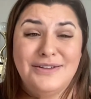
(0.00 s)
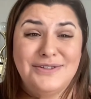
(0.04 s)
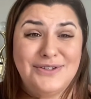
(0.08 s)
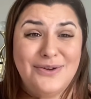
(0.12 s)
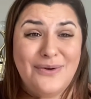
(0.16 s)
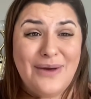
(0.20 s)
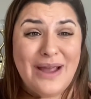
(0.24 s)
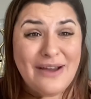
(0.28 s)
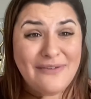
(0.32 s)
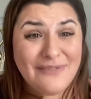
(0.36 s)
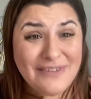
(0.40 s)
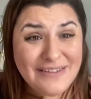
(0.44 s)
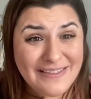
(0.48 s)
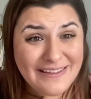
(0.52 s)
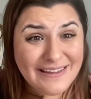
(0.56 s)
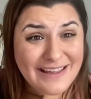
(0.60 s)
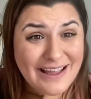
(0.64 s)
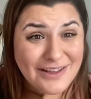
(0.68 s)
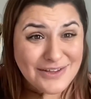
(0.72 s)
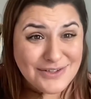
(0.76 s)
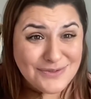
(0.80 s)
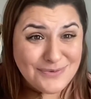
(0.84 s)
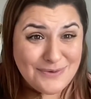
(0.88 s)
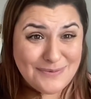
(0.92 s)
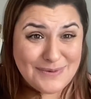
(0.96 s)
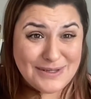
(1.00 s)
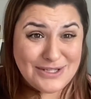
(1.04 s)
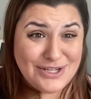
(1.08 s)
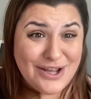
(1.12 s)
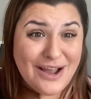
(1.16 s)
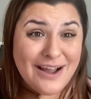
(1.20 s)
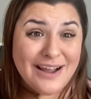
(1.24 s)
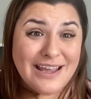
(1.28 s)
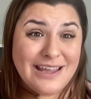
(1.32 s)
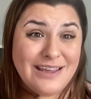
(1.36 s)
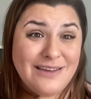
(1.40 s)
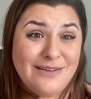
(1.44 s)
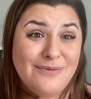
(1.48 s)
So everything else we've been
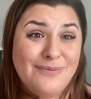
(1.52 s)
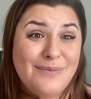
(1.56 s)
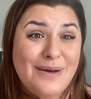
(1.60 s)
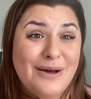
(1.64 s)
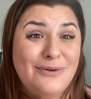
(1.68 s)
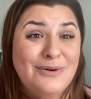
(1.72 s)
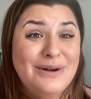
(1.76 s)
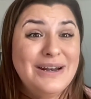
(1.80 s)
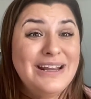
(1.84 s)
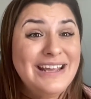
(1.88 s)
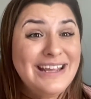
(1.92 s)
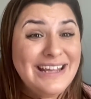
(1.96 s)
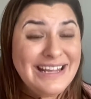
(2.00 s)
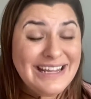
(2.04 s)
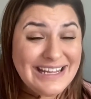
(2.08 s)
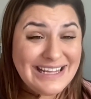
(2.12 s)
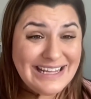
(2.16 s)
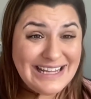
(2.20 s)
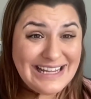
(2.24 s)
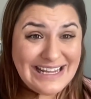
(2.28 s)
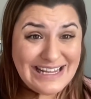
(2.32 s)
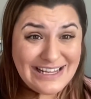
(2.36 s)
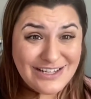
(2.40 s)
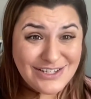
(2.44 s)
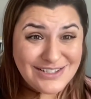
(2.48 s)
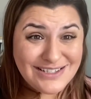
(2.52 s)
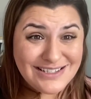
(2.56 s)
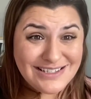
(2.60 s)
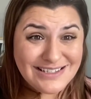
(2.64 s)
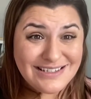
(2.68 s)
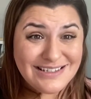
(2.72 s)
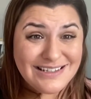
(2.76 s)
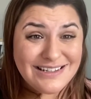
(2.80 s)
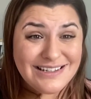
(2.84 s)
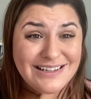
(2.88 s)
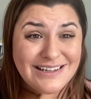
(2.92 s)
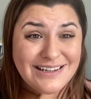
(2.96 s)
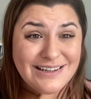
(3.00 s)
talking about East
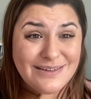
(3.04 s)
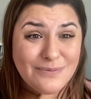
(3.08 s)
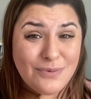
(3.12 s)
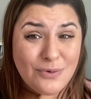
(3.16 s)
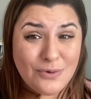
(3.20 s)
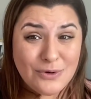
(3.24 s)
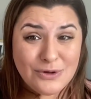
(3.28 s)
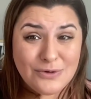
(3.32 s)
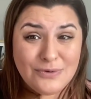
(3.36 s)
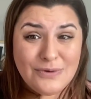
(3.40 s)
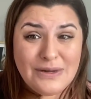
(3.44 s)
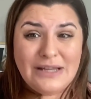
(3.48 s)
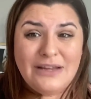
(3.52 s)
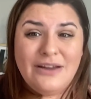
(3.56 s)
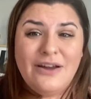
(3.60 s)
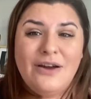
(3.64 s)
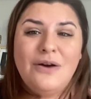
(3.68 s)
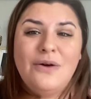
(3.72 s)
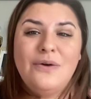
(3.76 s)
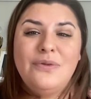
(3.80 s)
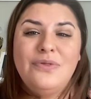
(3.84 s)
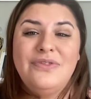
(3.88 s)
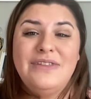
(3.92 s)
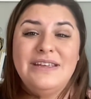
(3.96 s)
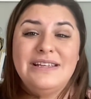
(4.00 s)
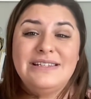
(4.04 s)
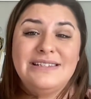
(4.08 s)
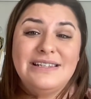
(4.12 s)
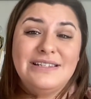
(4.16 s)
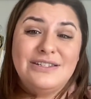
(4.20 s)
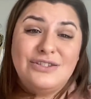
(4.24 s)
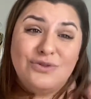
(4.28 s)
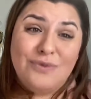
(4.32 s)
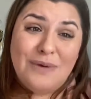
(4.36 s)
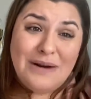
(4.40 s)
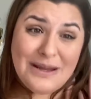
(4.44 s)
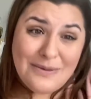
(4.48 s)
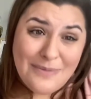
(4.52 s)
Puerto Rico, this is
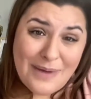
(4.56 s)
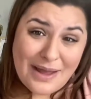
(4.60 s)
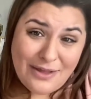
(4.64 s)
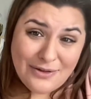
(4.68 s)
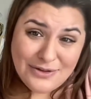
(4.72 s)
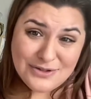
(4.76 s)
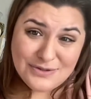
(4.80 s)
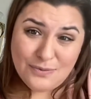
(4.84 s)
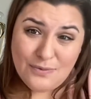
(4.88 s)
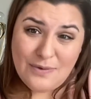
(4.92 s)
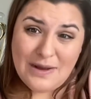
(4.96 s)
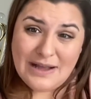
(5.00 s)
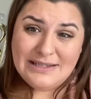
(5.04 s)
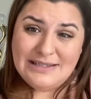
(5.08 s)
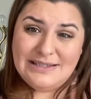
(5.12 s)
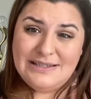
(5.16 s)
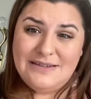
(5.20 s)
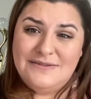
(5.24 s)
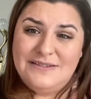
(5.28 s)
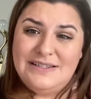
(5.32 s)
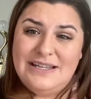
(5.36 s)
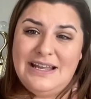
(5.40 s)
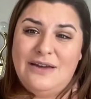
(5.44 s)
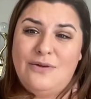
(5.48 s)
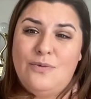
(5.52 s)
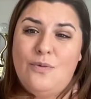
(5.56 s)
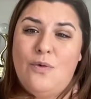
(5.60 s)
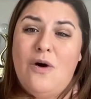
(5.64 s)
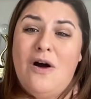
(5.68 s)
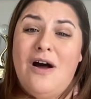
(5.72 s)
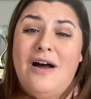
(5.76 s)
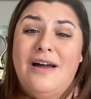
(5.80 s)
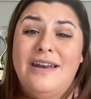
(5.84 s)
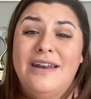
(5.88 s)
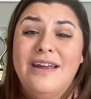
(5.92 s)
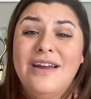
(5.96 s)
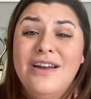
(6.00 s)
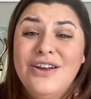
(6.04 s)
20 miles west of San
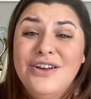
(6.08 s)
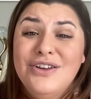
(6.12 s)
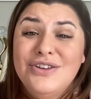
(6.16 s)
Juan.